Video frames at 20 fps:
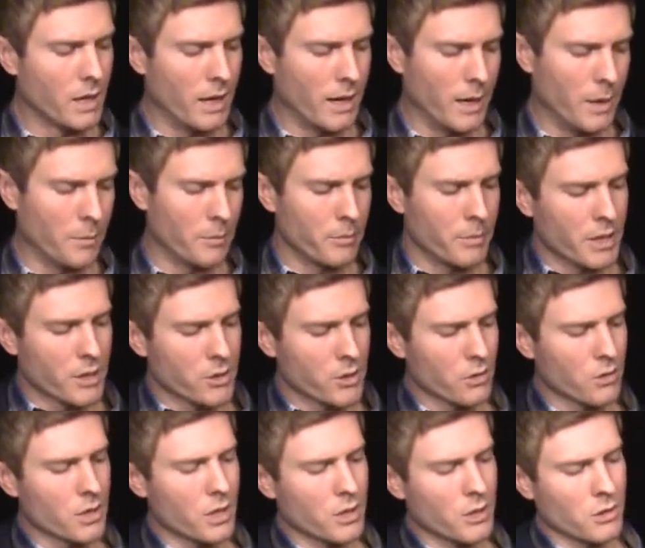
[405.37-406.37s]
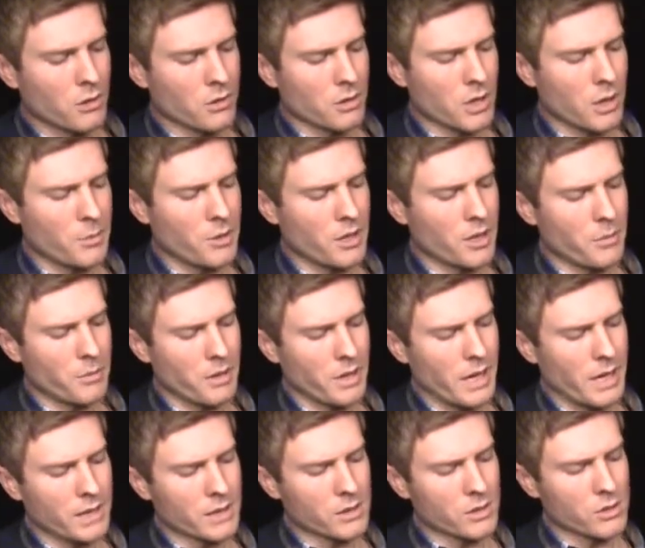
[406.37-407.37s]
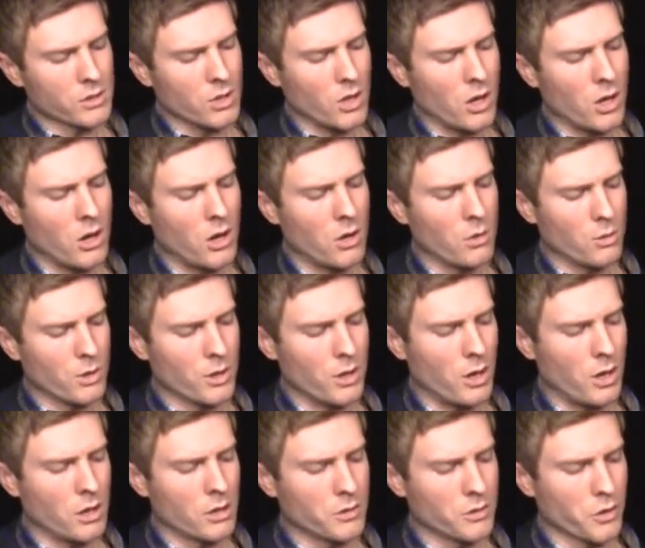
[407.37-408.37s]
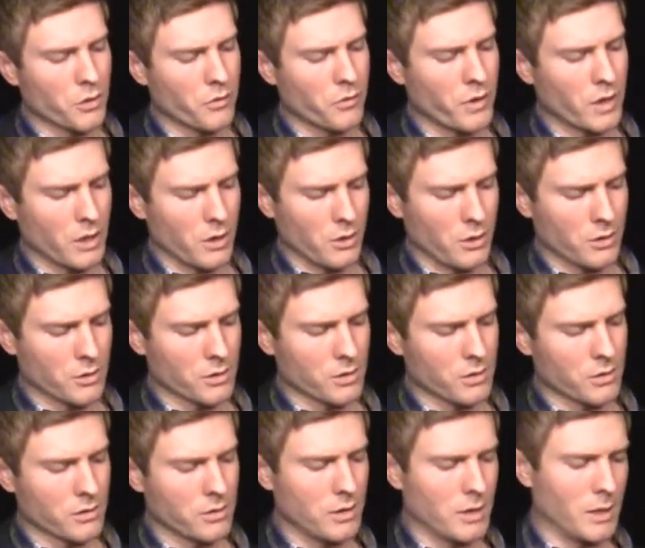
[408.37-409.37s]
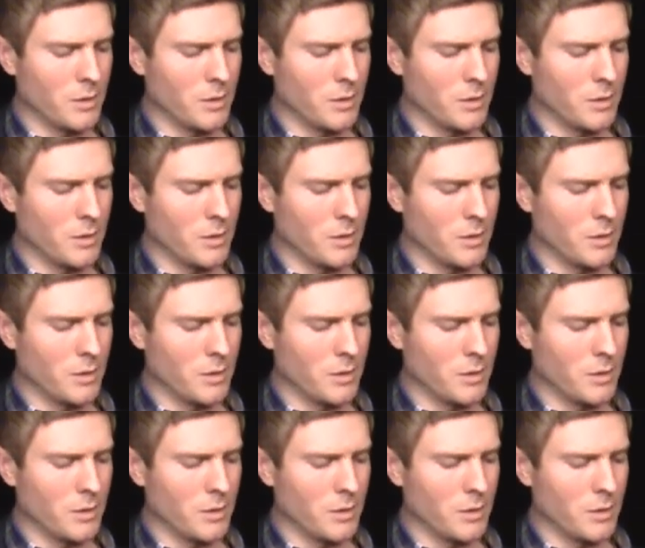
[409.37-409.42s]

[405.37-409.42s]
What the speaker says: Make sure that you're coming up nice and tall with all of your fingers.